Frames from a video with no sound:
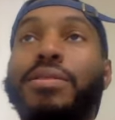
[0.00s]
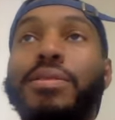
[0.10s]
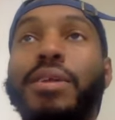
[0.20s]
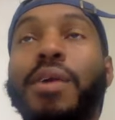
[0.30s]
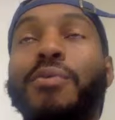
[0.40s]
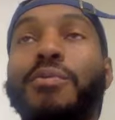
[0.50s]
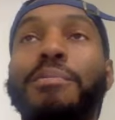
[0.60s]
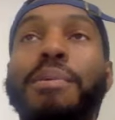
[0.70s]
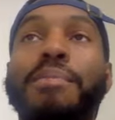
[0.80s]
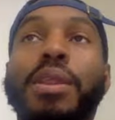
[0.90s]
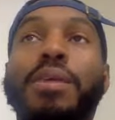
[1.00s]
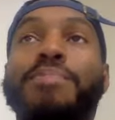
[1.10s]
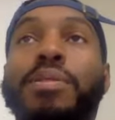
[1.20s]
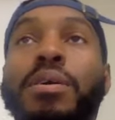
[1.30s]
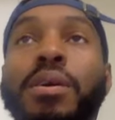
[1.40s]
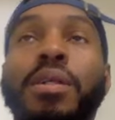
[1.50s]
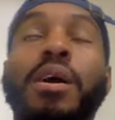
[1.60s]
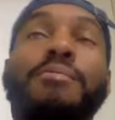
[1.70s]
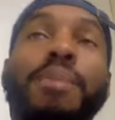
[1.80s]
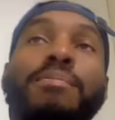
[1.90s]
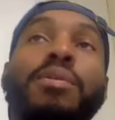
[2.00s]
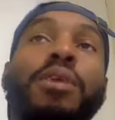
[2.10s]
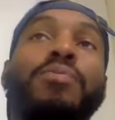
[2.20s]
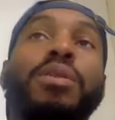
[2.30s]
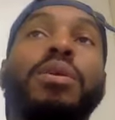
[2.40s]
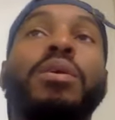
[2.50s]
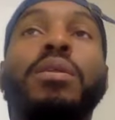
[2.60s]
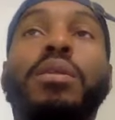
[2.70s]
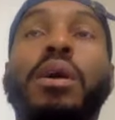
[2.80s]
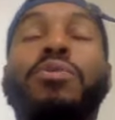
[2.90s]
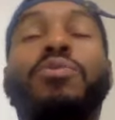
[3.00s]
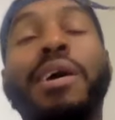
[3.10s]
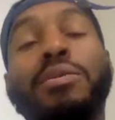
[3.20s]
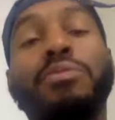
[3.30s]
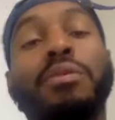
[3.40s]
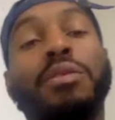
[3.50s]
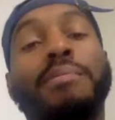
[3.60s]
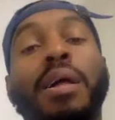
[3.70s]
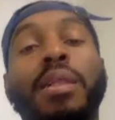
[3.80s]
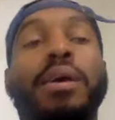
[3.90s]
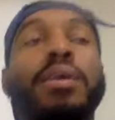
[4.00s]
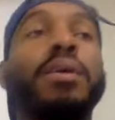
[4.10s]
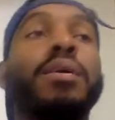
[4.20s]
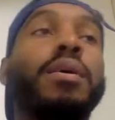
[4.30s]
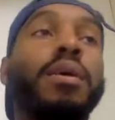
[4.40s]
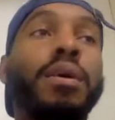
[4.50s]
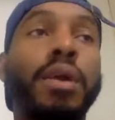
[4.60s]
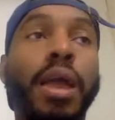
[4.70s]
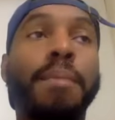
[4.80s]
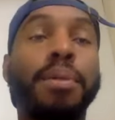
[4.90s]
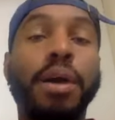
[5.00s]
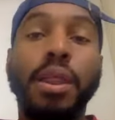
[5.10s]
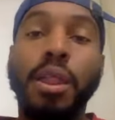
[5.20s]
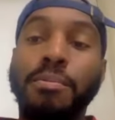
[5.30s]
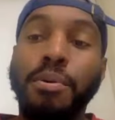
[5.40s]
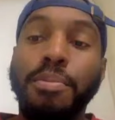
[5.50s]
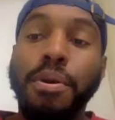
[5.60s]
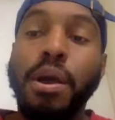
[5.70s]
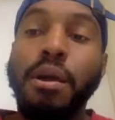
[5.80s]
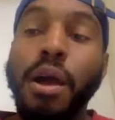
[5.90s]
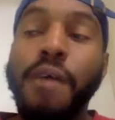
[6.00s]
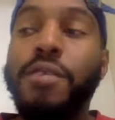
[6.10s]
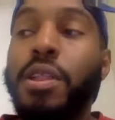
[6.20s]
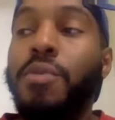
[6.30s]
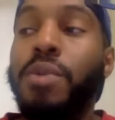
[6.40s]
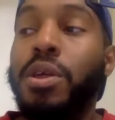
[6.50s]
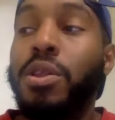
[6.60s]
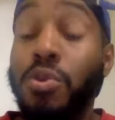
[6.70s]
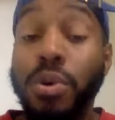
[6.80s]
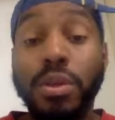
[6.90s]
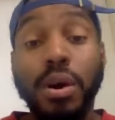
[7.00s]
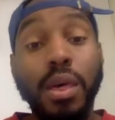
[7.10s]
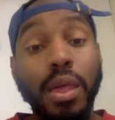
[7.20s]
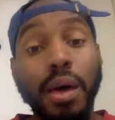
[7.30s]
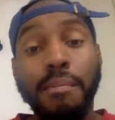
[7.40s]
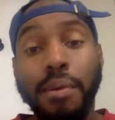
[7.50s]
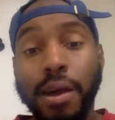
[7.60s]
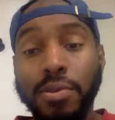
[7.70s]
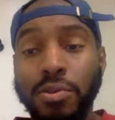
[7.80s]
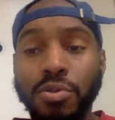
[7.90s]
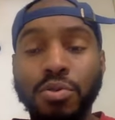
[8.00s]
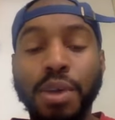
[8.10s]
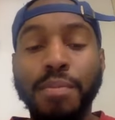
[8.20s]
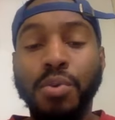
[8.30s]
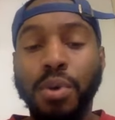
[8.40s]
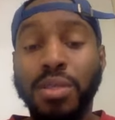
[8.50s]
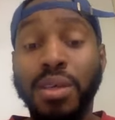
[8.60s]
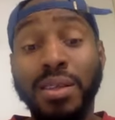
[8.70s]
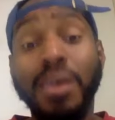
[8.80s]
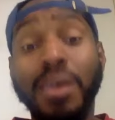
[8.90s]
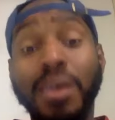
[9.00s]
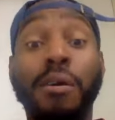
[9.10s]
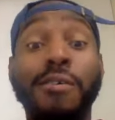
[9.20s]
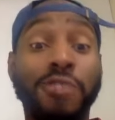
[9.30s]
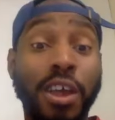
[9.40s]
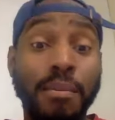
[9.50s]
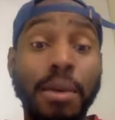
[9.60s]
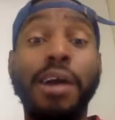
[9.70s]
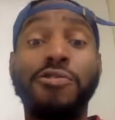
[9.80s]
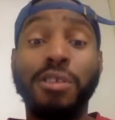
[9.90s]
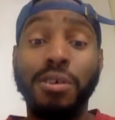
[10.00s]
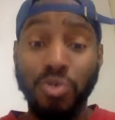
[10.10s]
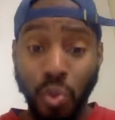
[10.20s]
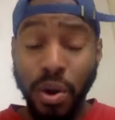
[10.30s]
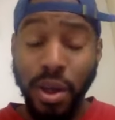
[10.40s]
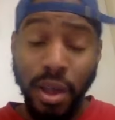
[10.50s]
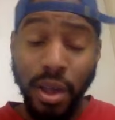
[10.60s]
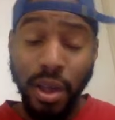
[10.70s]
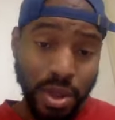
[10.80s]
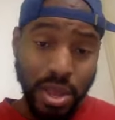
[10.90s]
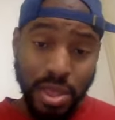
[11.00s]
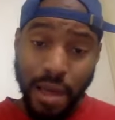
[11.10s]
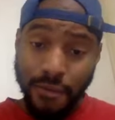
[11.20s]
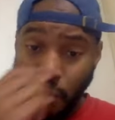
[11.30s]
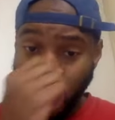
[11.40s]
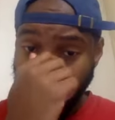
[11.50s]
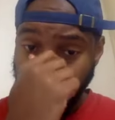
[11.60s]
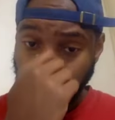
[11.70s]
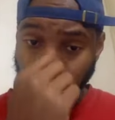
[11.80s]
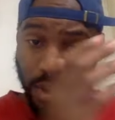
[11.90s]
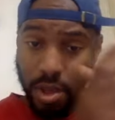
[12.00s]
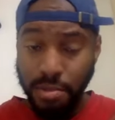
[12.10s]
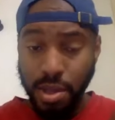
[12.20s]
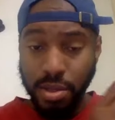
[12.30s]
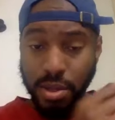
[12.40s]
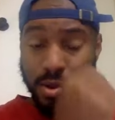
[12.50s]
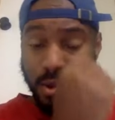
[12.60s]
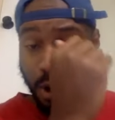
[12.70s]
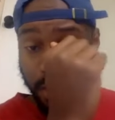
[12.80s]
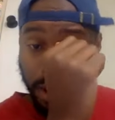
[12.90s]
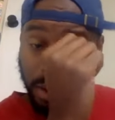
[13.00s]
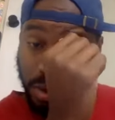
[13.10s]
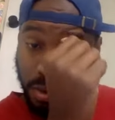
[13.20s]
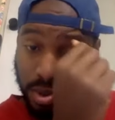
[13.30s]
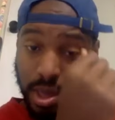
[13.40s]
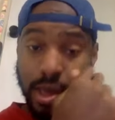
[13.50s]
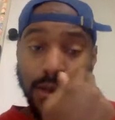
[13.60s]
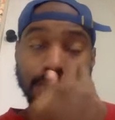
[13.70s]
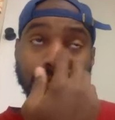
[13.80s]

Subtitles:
I don't remember any particular. I remember like we didn't. I know you guys talked about like game planning and preparing. I felt like we didn't do a ton of that in practice. It was maybe, I think the East Orange game actually is the one game we did that for when they beat Seton Hall on a Tuesday.